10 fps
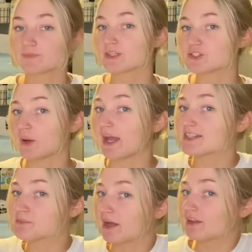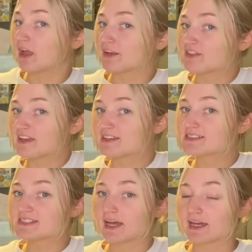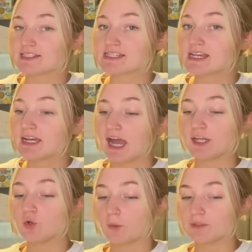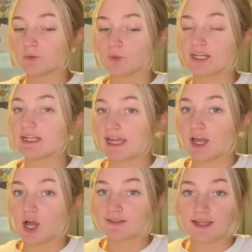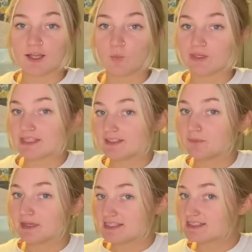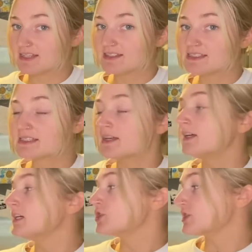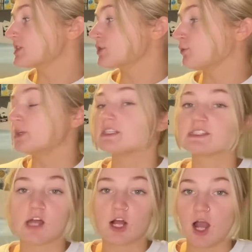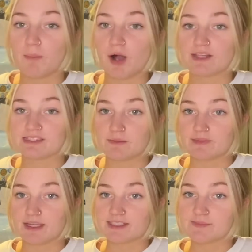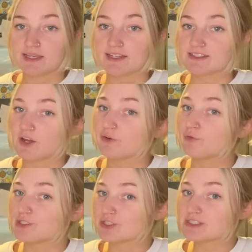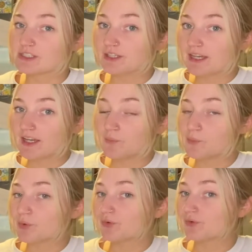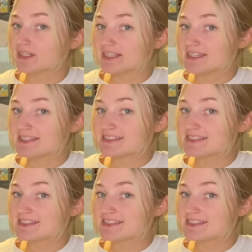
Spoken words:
So I had to buy a lot of things that I normally wouldn't get on like a weekly basis, just to restock up on some things because our fridge is looking pretty